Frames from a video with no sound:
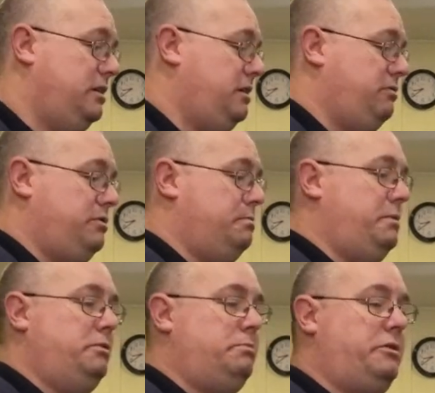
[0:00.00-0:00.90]
and it will just
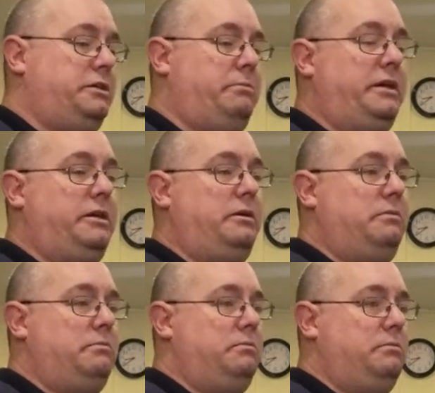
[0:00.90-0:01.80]
build the pressure back up,
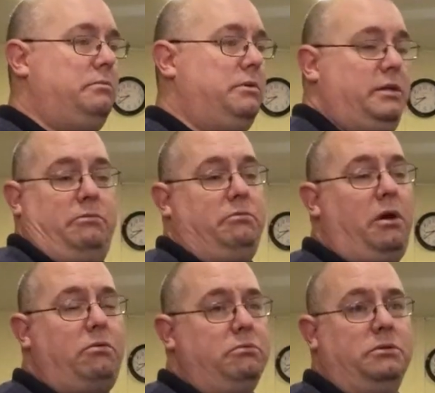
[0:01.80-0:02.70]
and it will
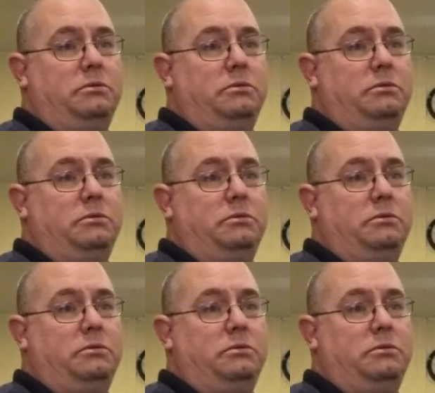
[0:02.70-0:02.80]
hold.